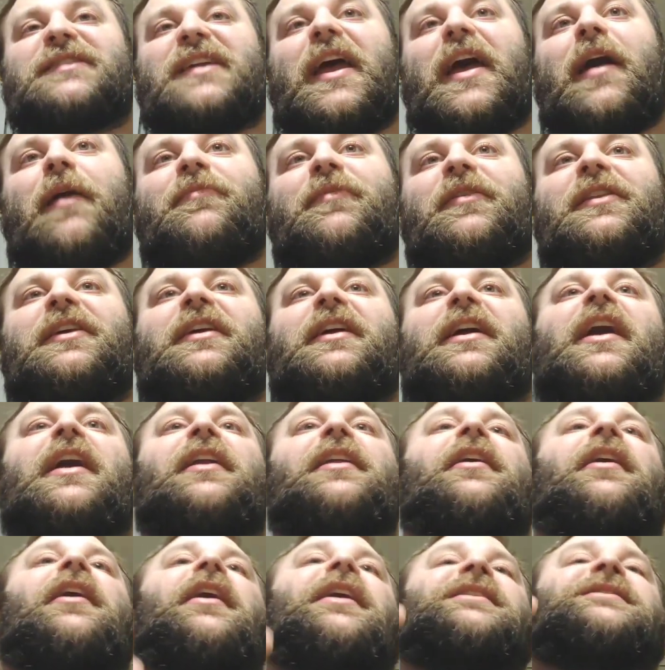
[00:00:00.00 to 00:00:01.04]
stabbed, then he
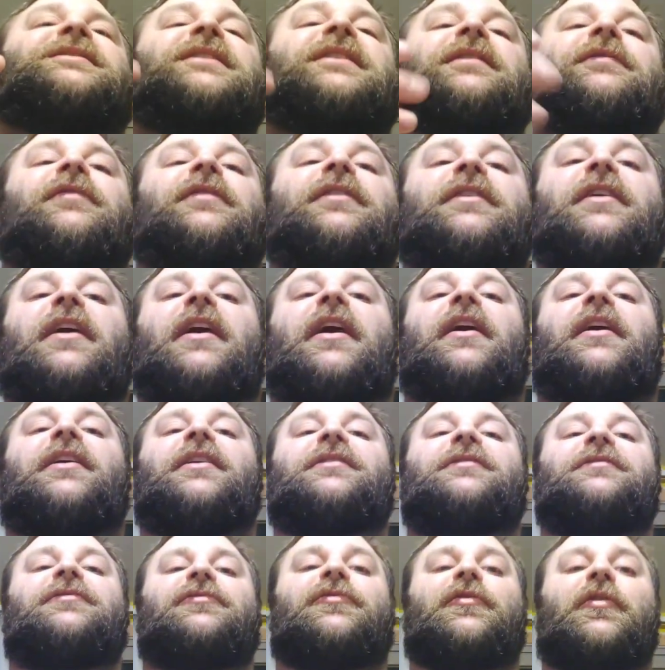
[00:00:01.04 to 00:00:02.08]
got a TV
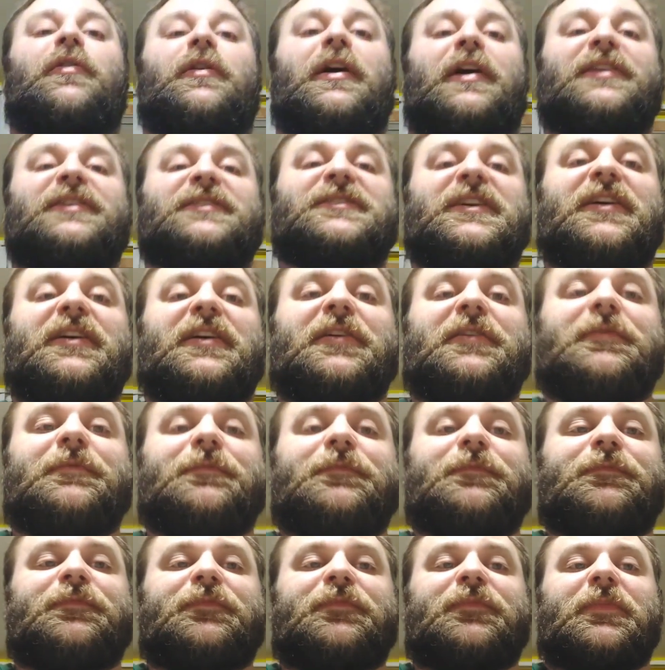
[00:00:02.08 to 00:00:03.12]
thrown on his
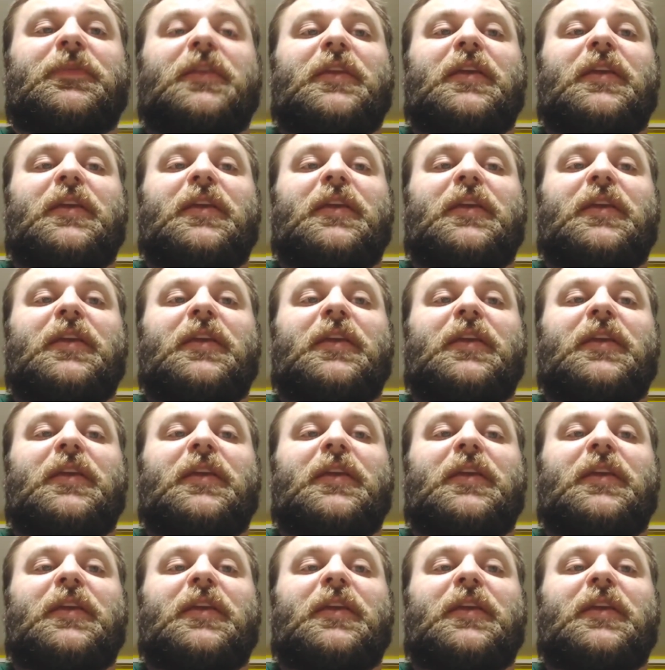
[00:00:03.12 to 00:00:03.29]
head.